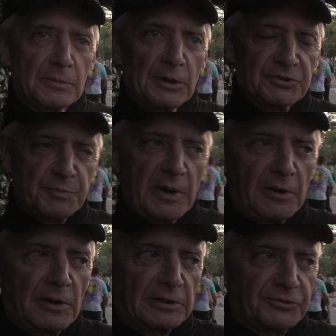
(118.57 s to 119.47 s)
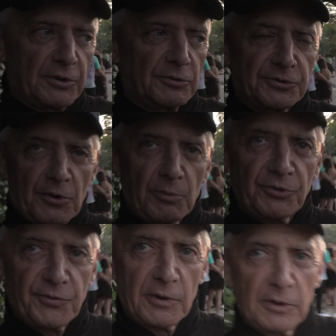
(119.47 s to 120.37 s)
expire on its own
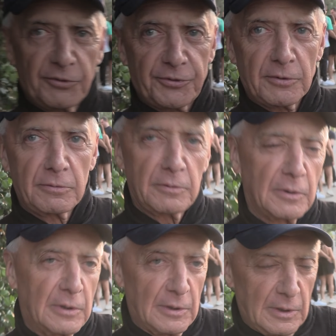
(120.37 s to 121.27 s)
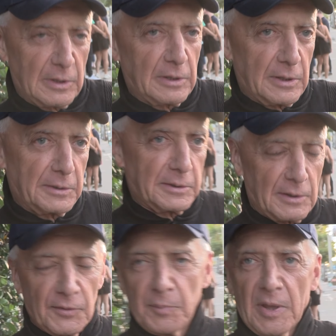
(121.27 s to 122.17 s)
terms fairly soon, and you
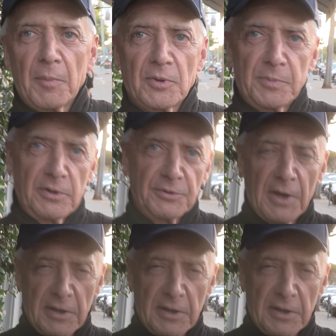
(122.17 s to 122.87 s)
know they'll be able to be